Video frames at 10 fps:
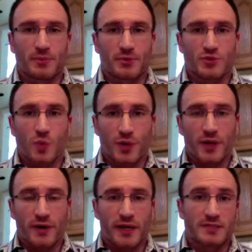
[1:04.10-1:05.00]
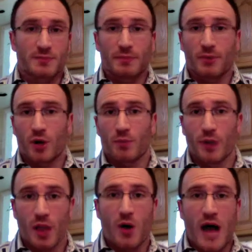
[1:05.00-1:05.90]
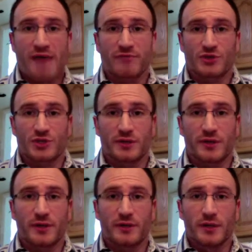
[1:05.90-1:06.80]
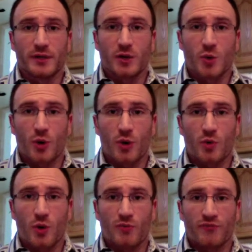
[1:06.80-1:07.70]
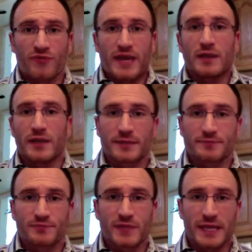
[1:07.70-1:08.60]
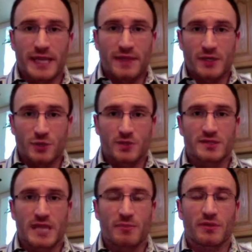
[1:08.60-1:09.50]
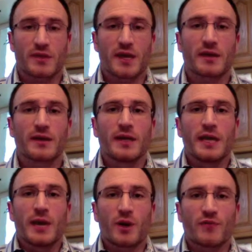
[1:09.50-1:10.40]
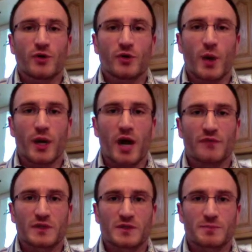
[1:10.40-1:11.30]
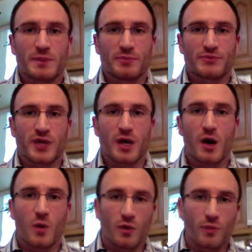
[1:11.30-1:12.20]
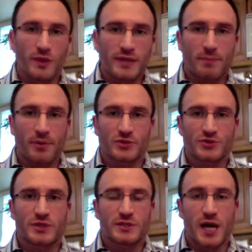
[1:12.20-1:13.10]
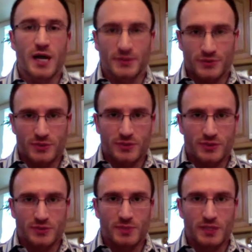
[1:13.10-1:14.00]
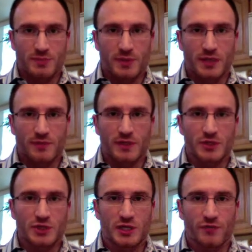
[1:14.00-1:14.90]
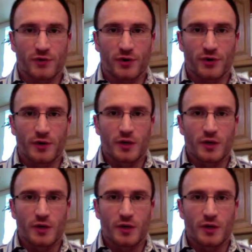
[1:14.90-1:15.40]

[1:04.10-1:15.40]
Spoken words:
are just ordinary, and some people are below average and they're quote unquote failing. Yet again, they do the same thing. And what I've heard quite often is people say, oh, well, what that person does, and this is me speaking of the achiever,